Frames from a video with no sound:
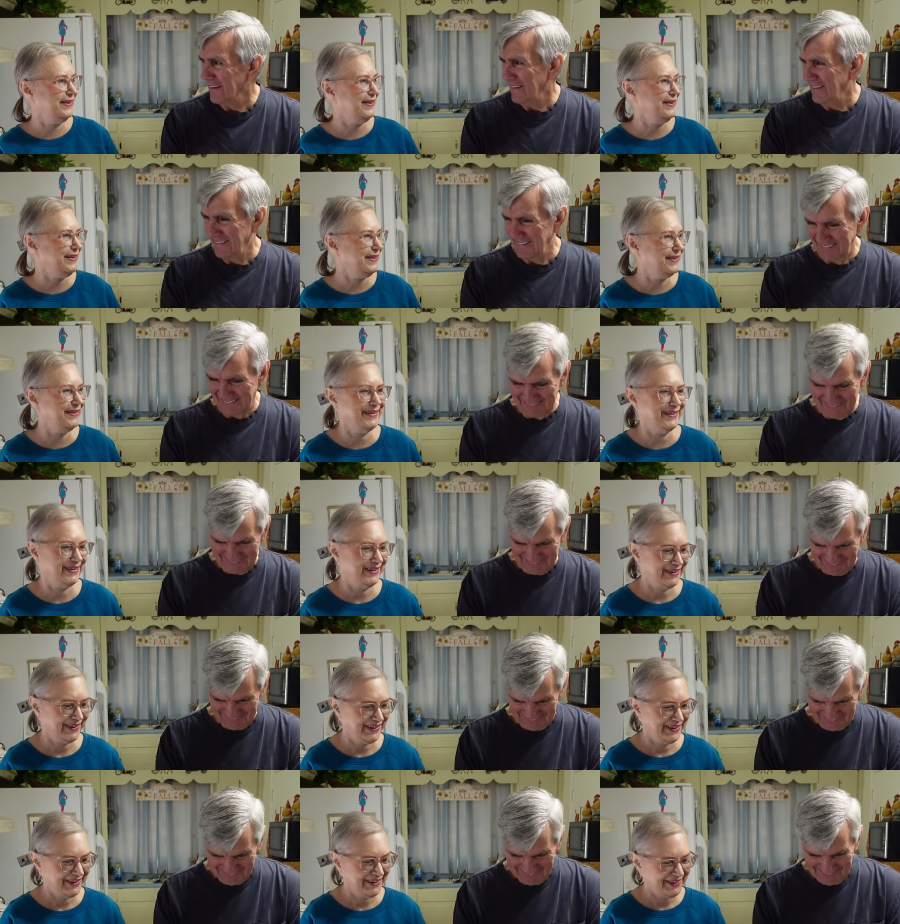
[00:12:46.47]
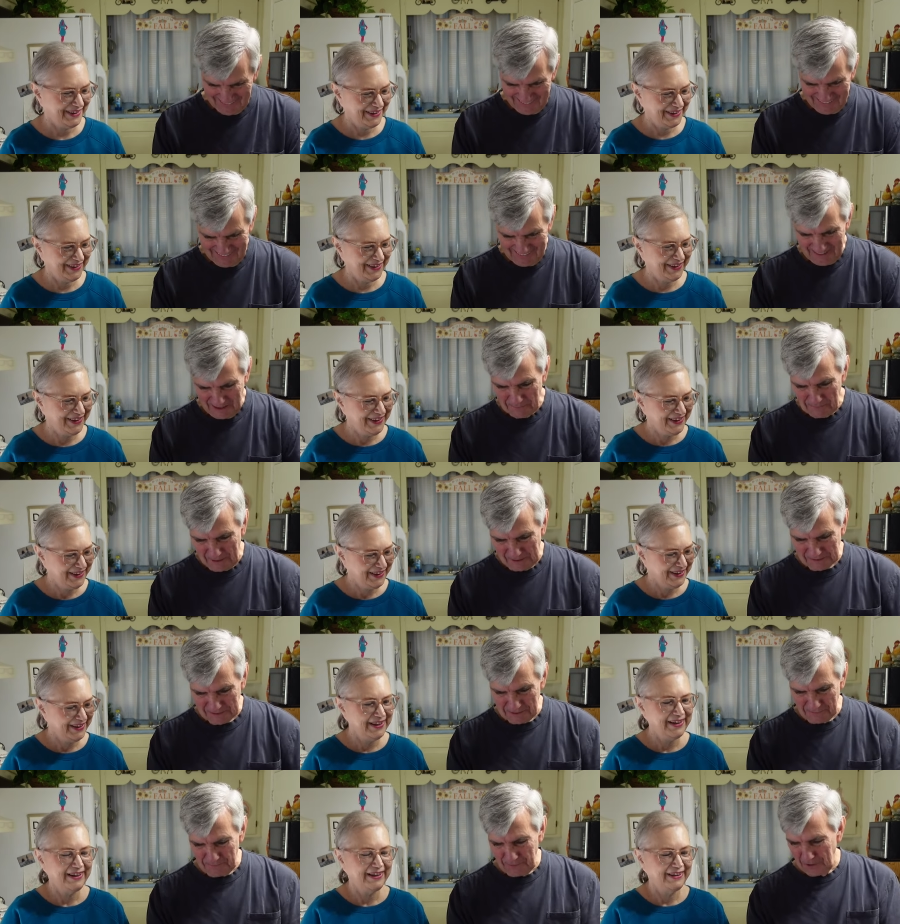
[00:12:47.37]
Speaker 1: that
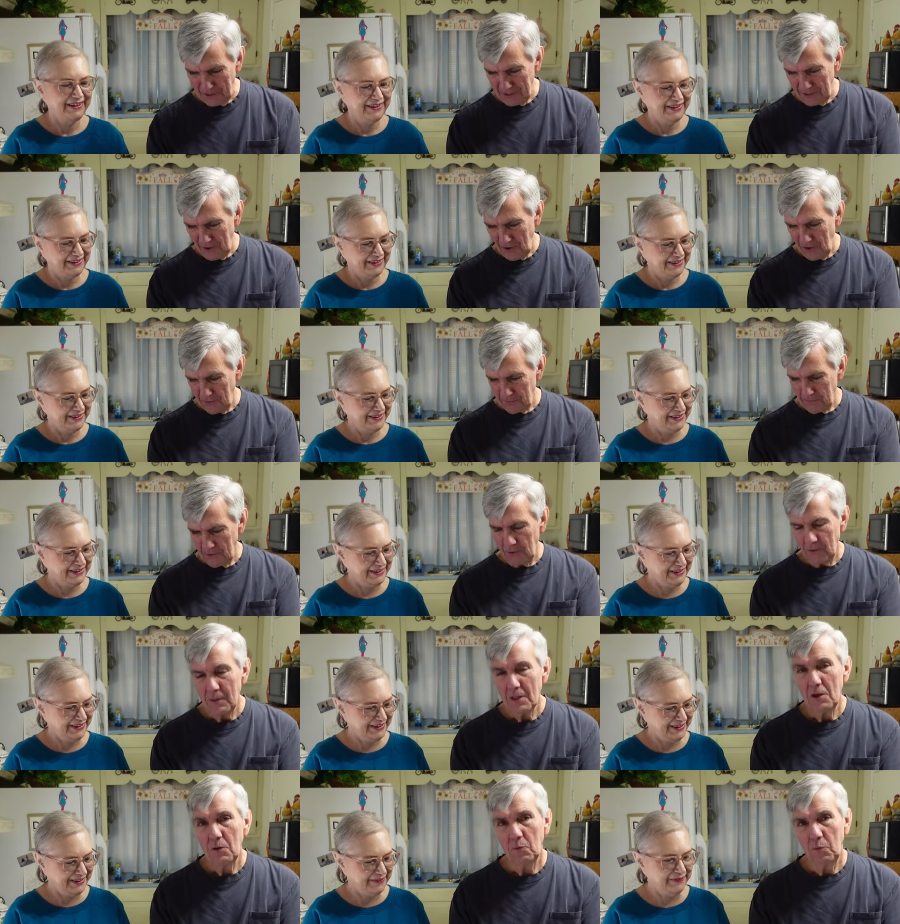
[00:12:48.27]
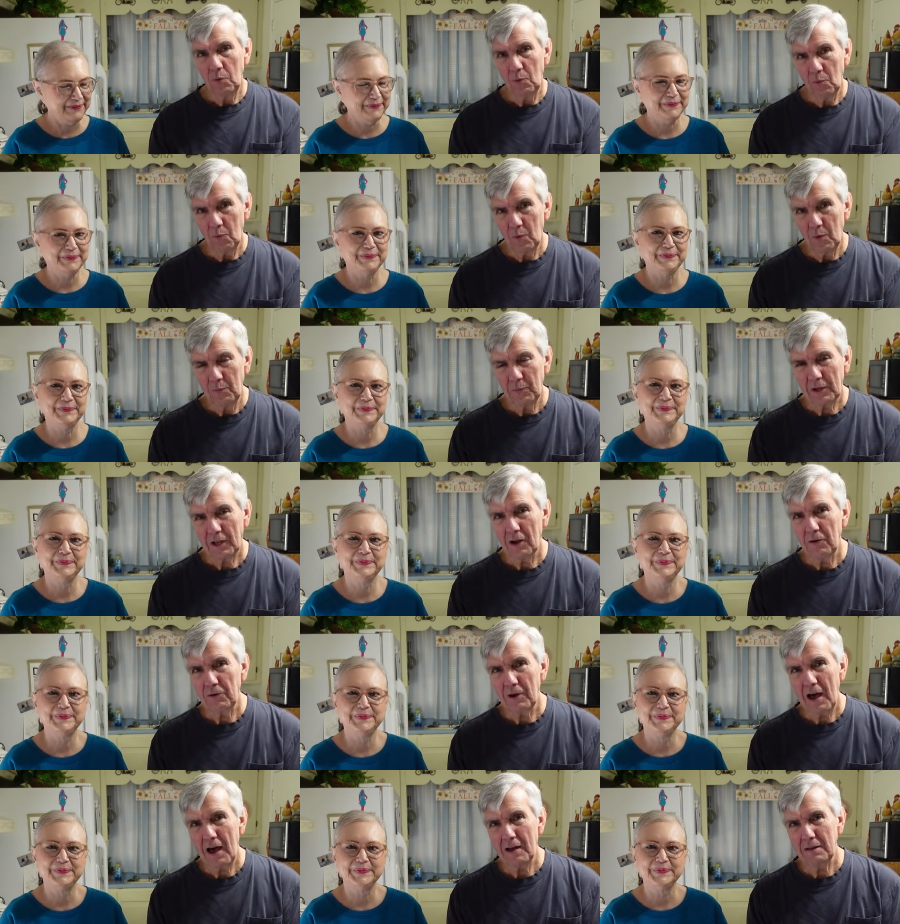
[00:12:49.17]
makes it fun, it? But yeah. when we
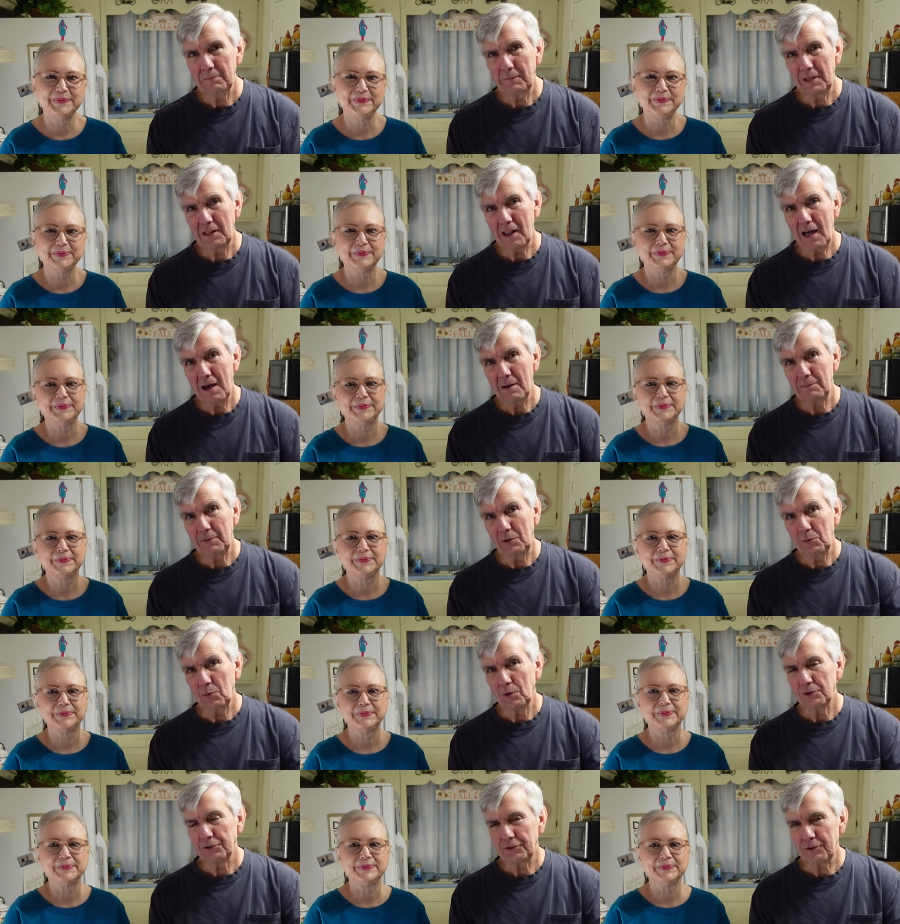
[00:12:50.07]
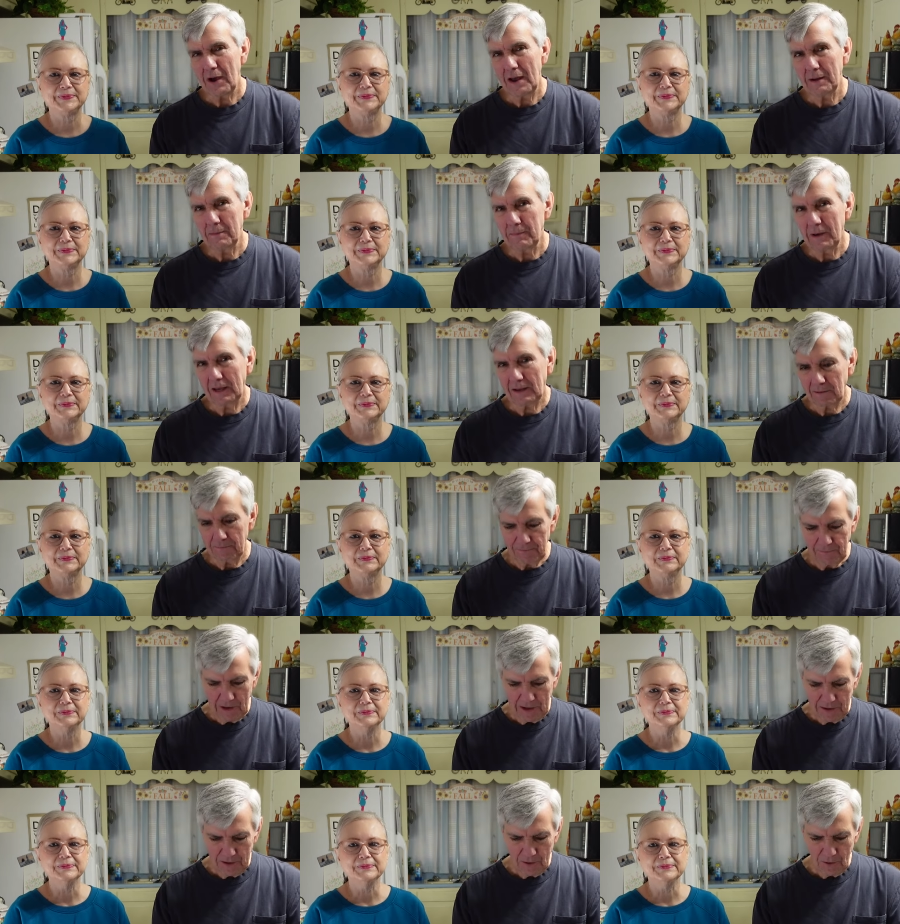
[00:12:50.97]
go to Hobby Lobby, we'll try to make a
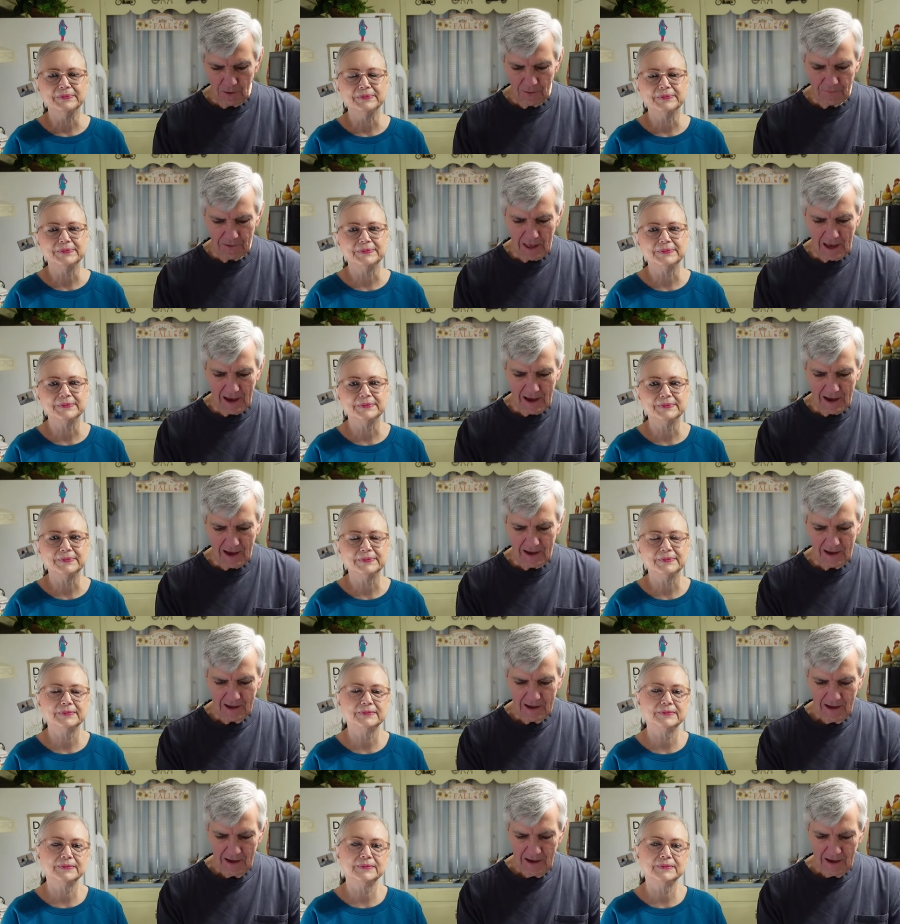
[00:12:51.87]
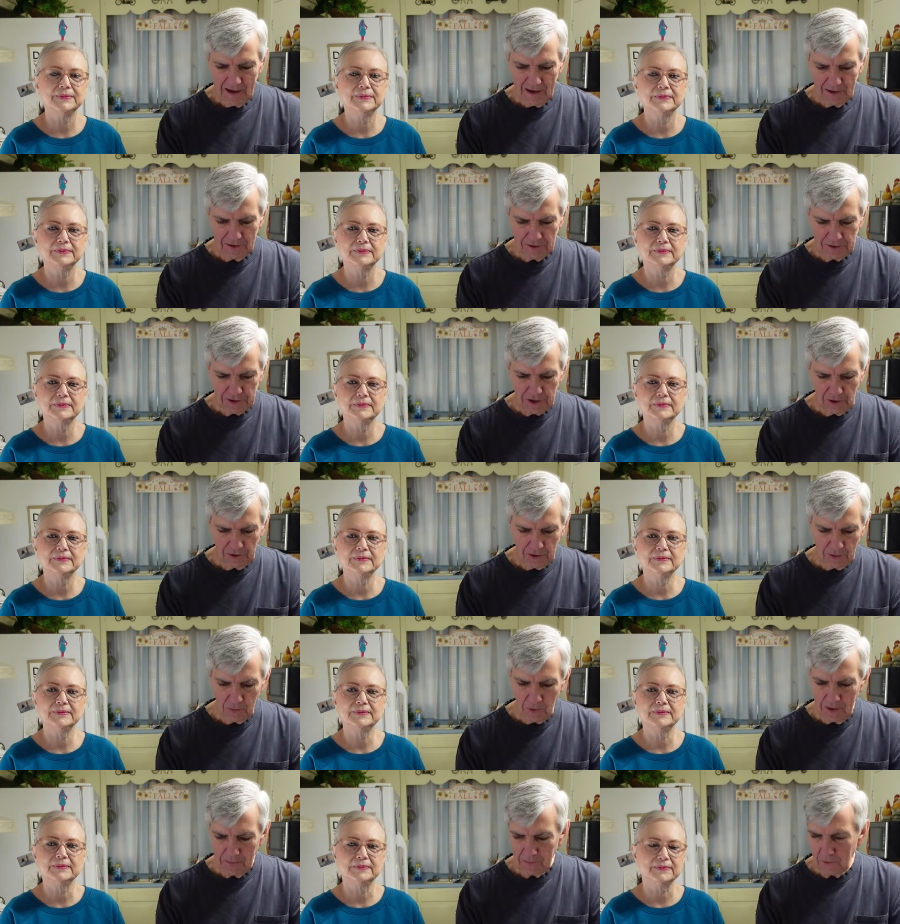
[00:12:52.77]
video of that and show you
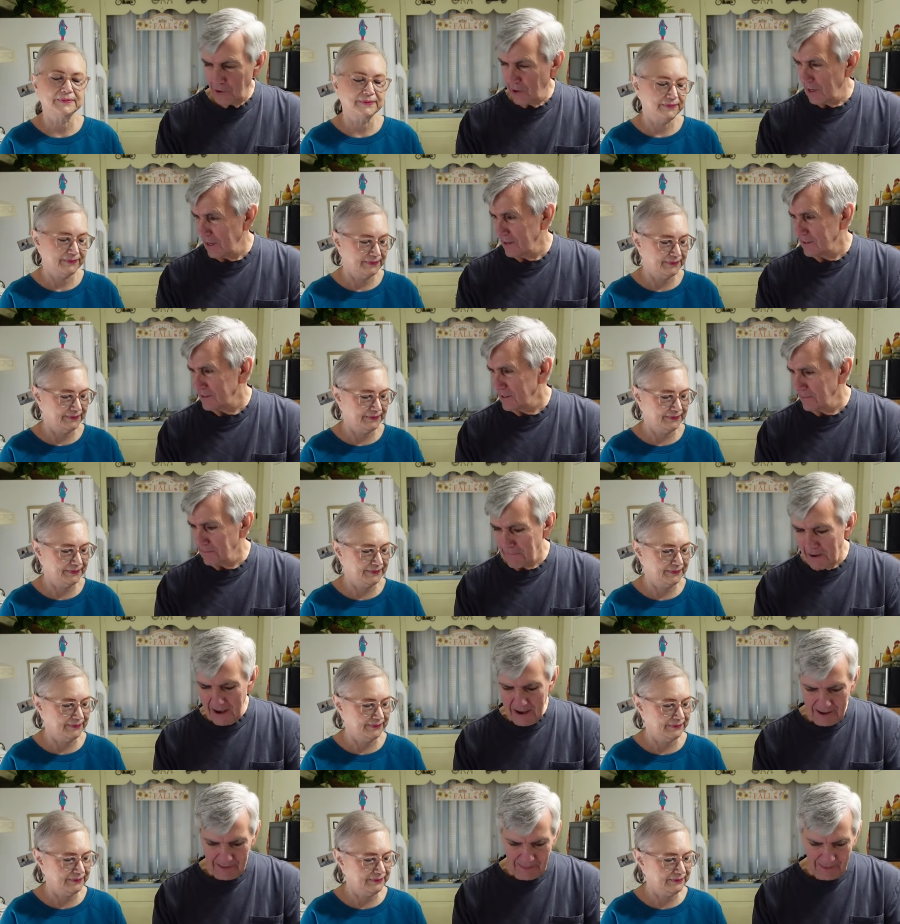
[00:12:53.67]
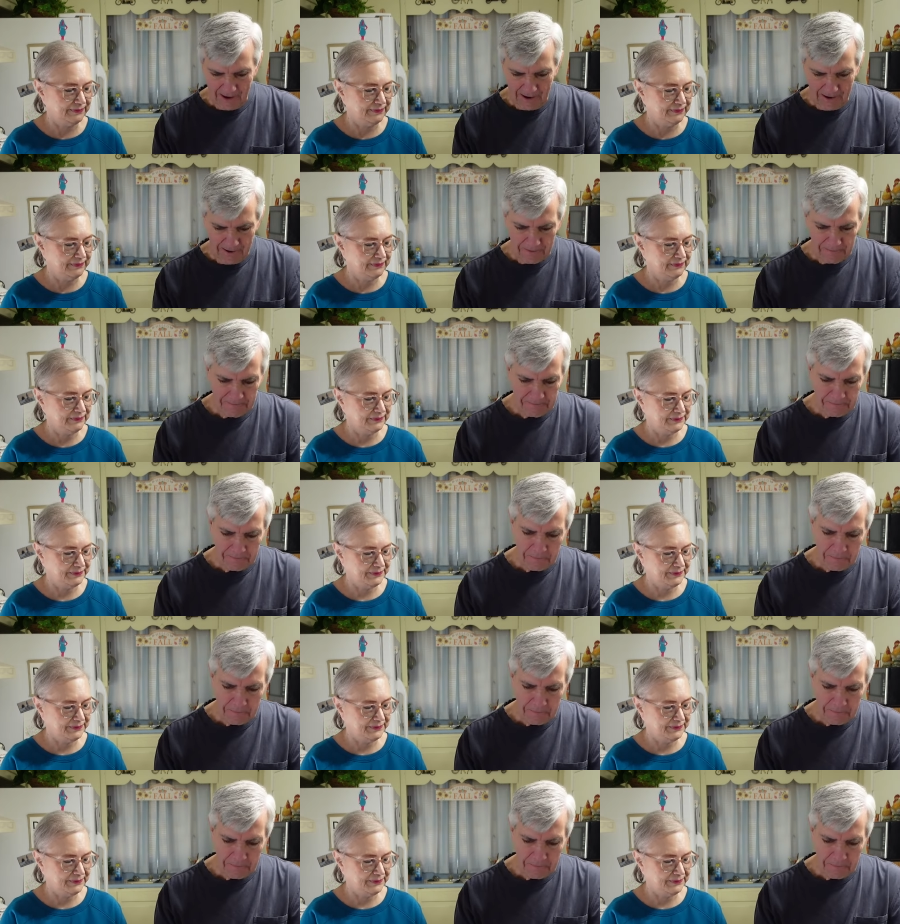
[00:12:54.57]
what Marie ends up buying there.